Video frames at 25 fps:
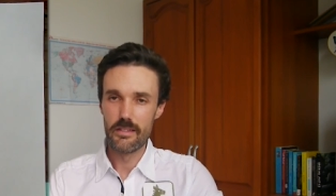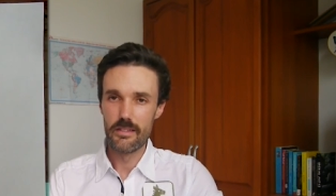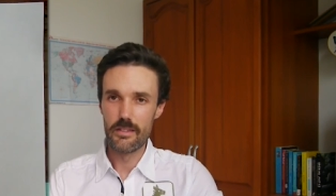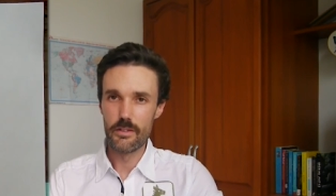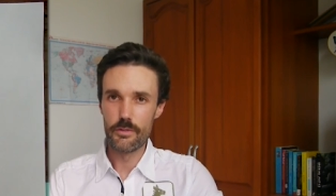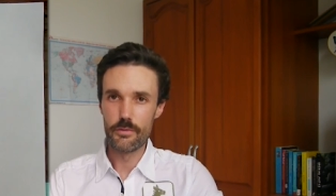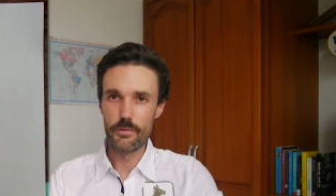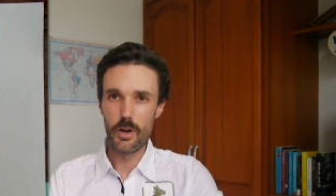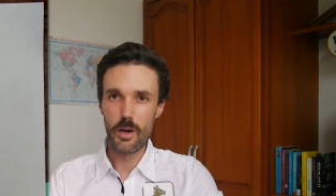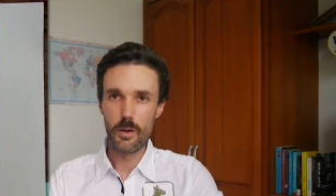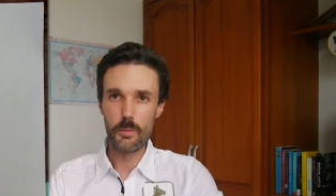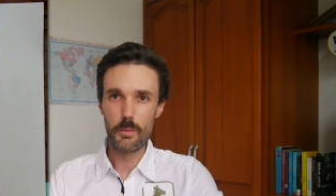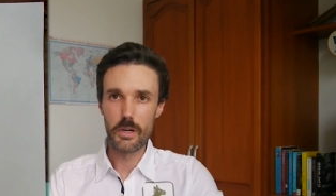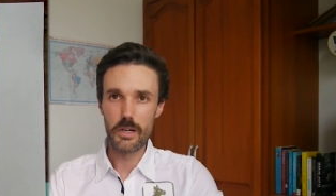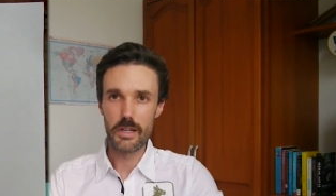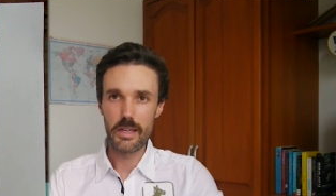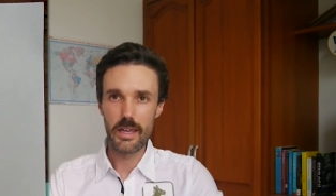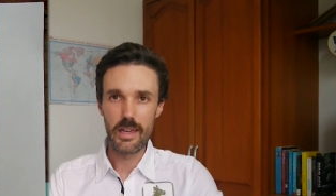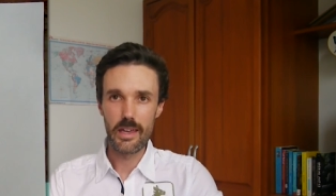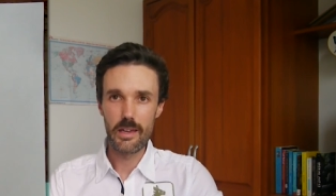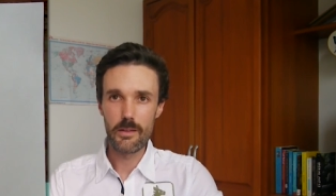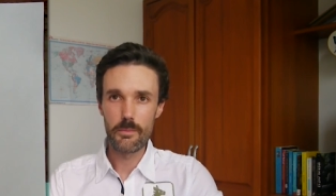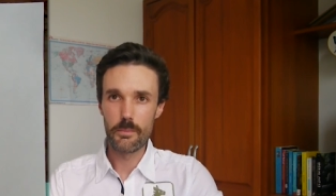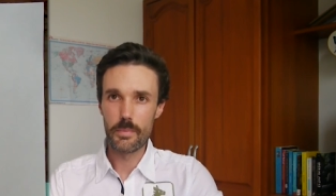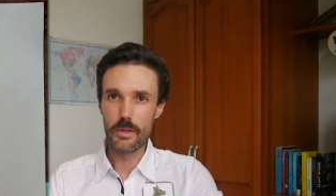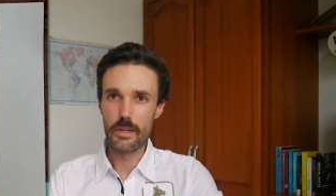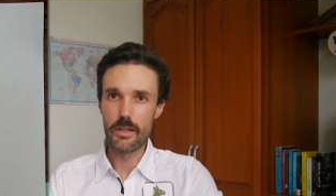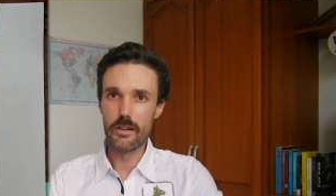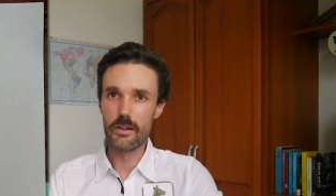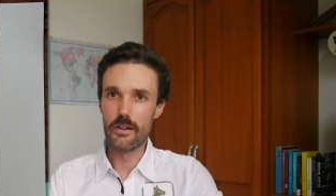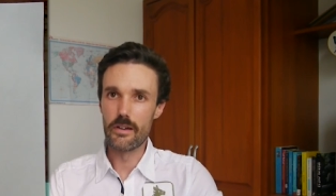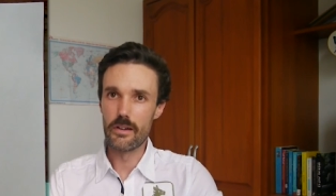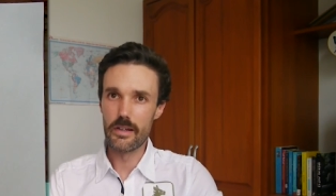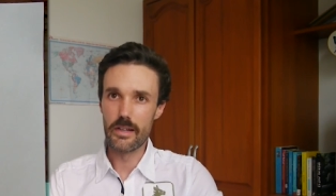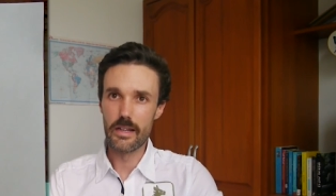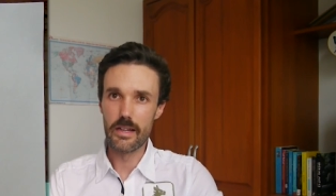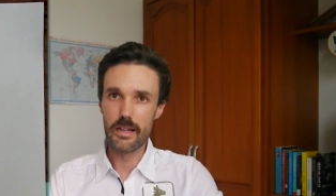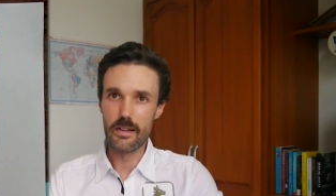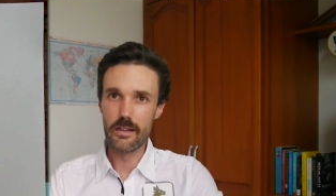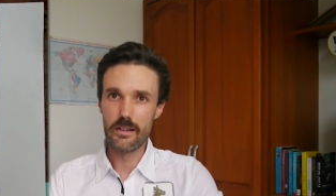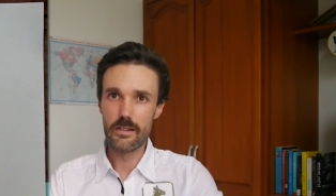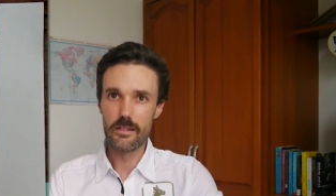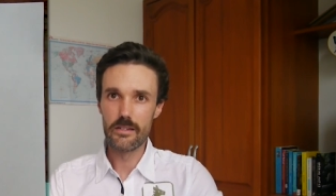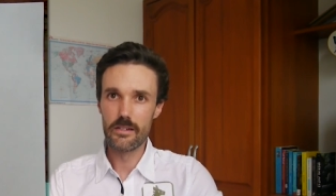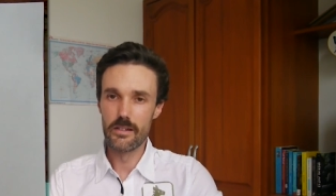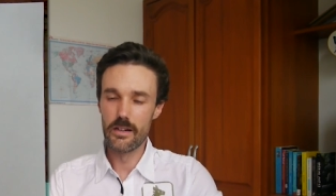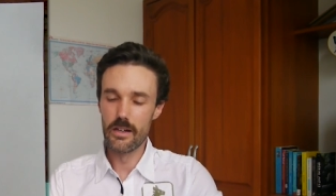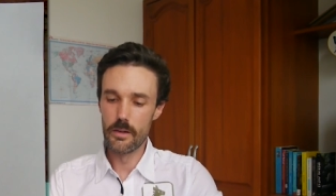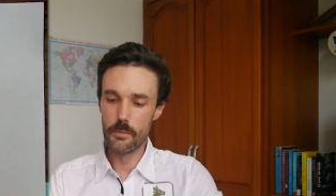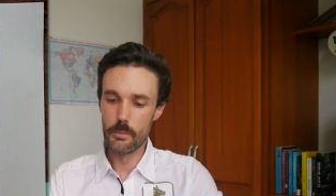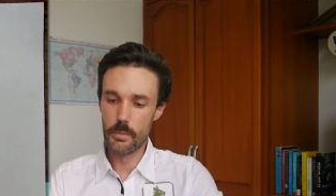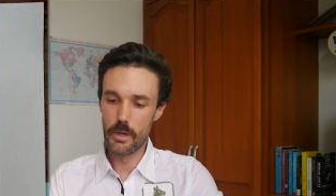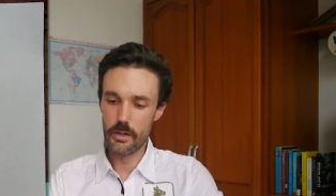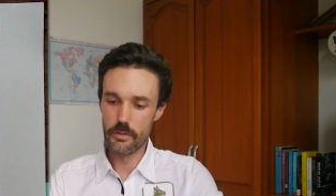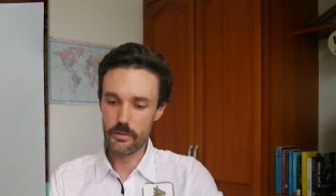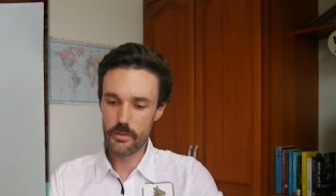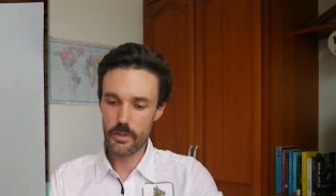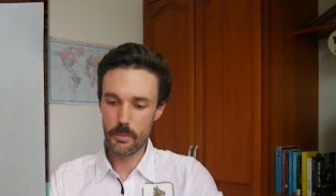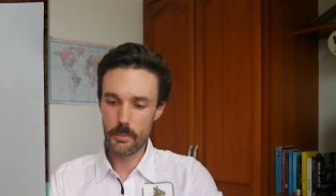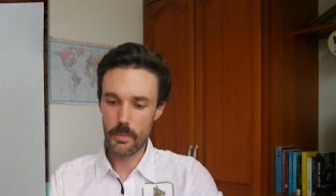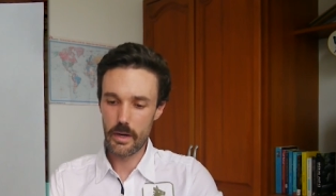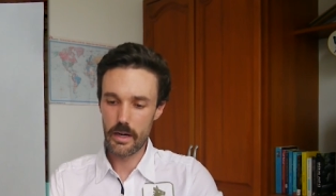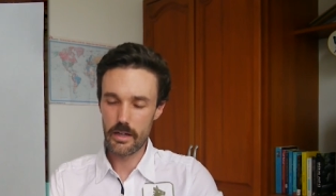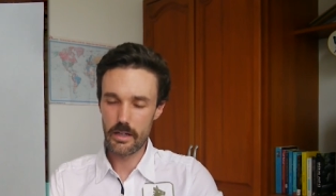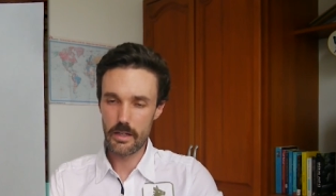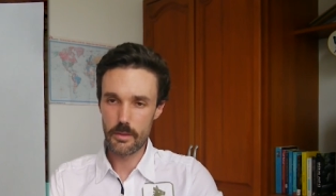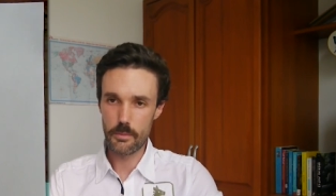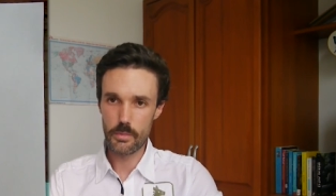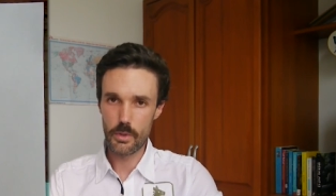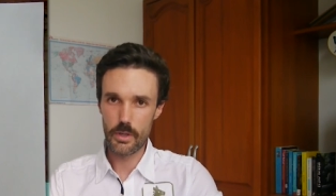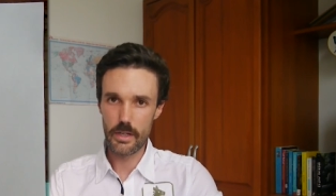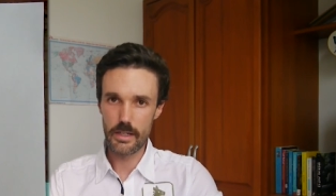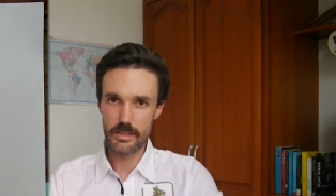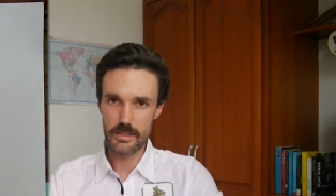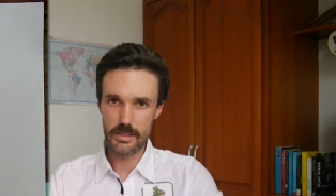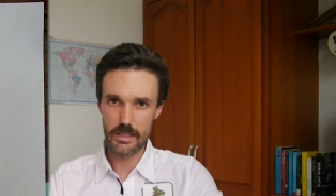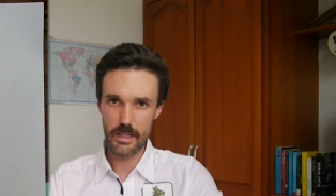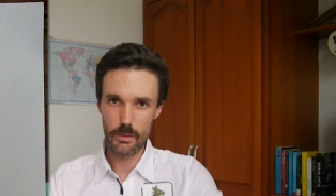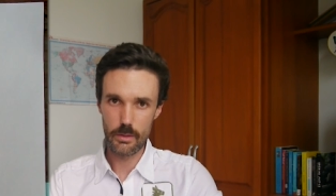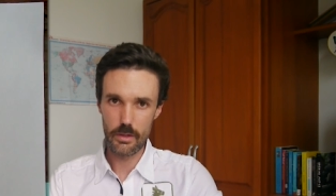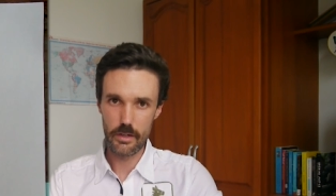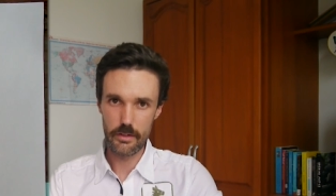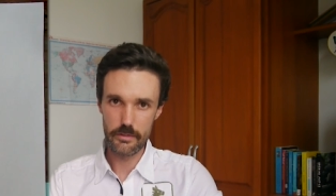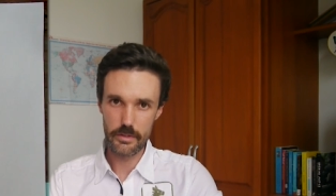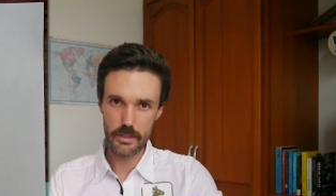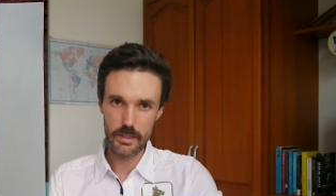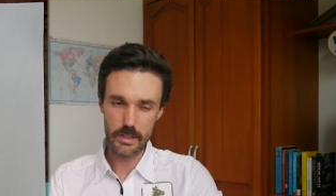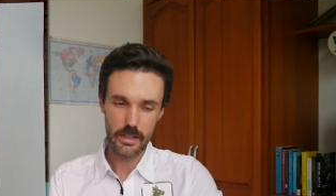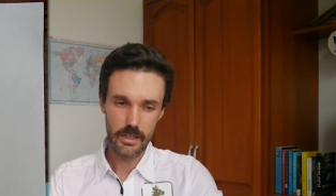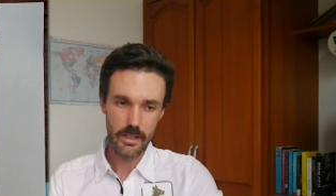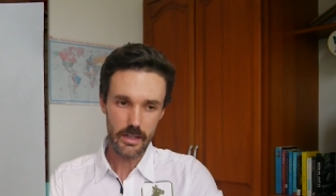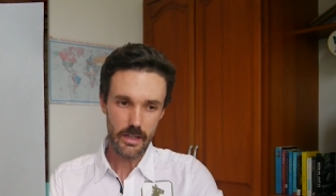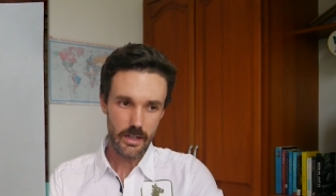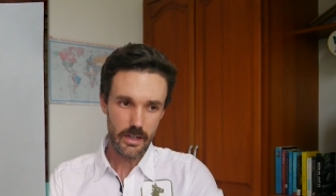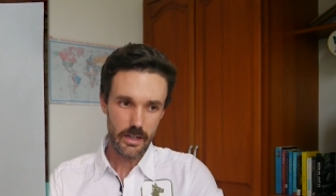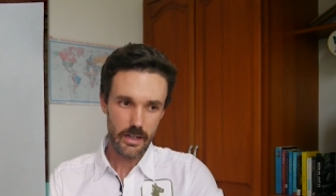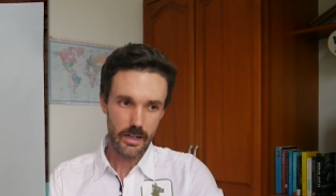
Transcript: the farmer can't be earning above commodity price. However,